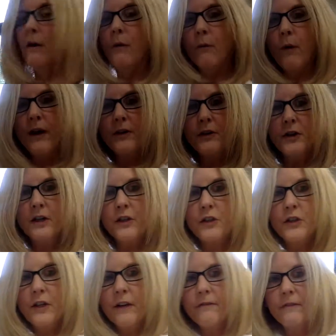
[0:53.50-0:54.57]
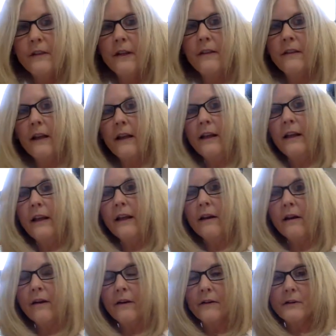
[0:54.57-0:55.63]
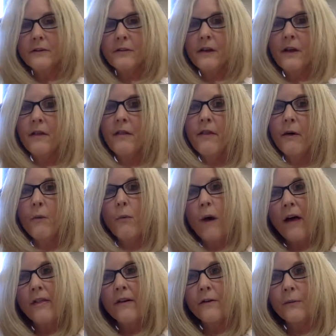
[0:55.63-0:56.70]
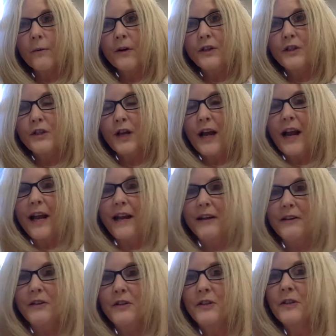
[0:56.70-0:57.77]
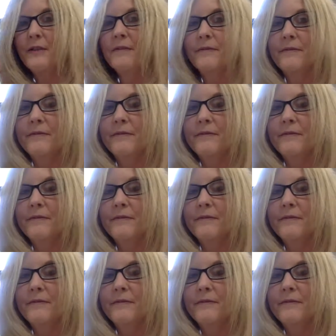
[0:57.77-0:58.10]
When she shifted the gears, the weather would change.